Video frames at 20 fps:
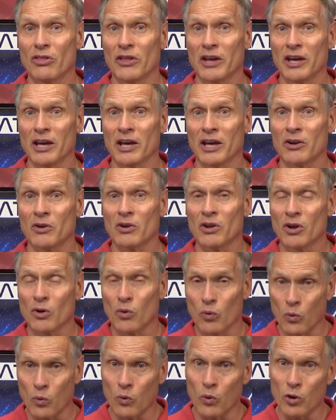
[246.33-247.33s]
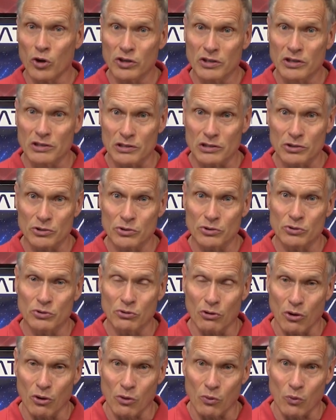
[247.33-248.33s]
than wood glue
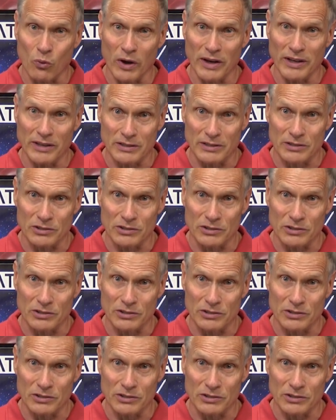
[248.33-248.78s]
or white